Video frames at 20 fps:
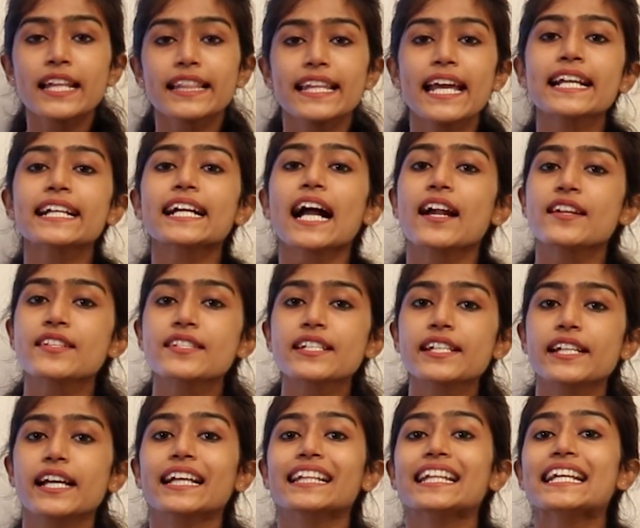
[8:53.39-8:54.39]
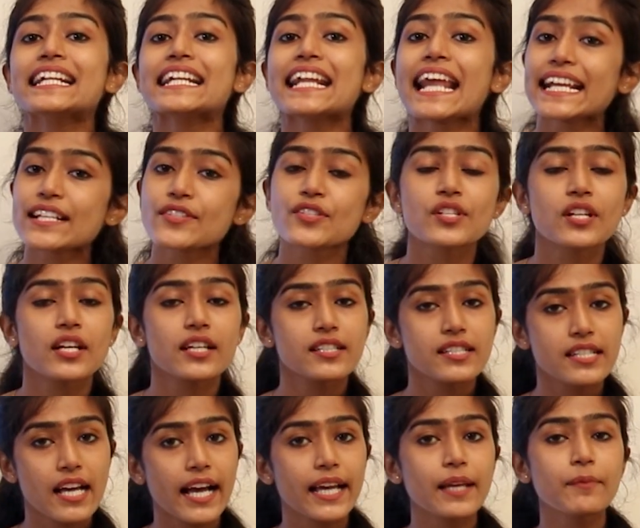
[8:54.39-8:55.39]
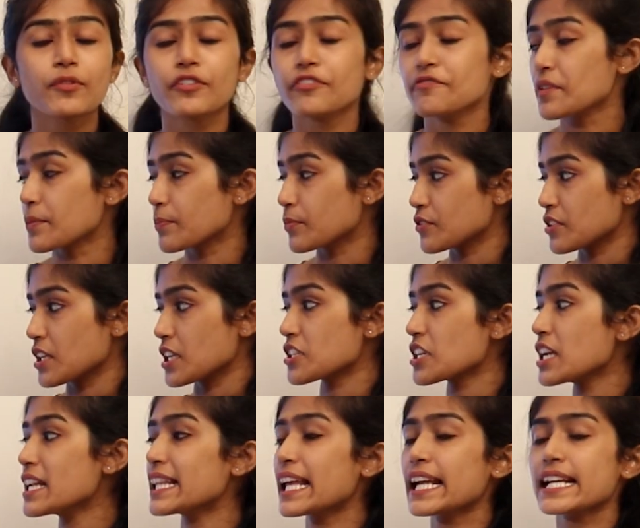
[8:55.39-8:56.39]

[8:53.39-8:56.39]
Then consider the next type of preposition,